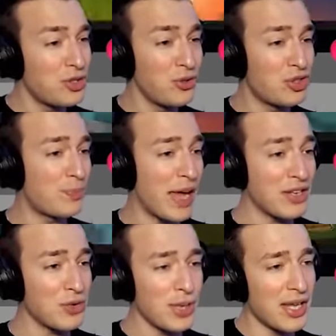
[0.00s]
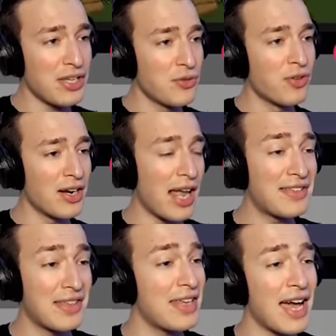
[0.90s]
you spent doing it, you realize
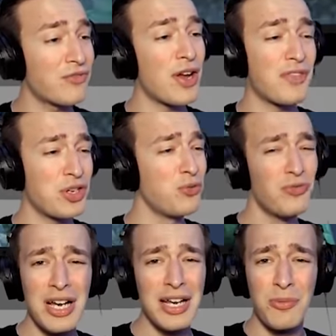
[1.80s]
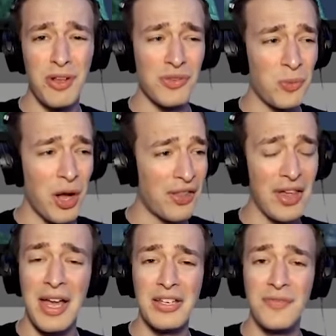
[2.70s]
that the ad revenue really wasn't worth it
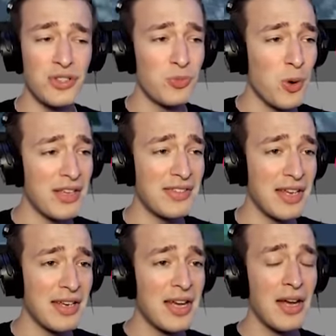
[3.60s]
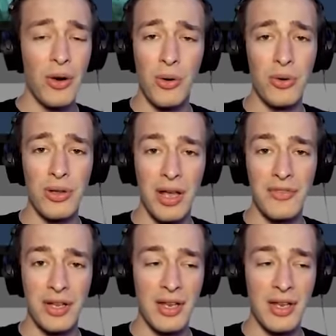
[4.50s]
and you've just wasted all of your